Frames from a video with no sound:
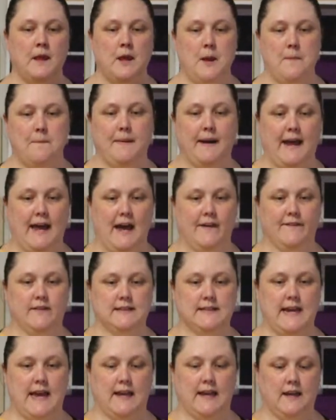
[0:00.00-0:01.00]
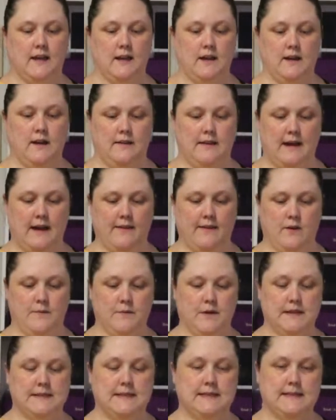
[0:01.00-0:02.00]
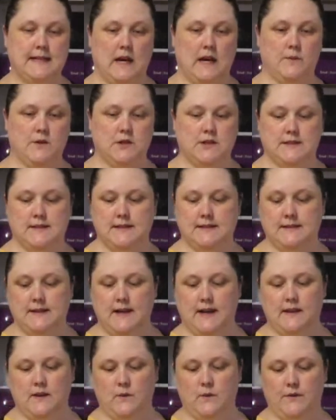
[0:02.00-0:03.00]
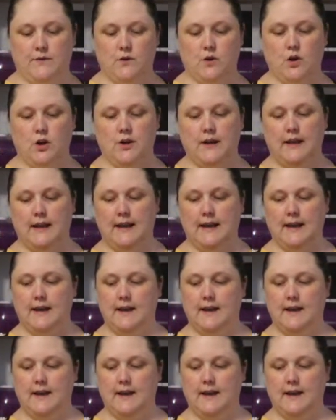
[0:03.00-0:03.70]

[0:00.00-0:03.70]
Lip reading: but I haven't taken the other. I'm going to start with just the side that we've got here.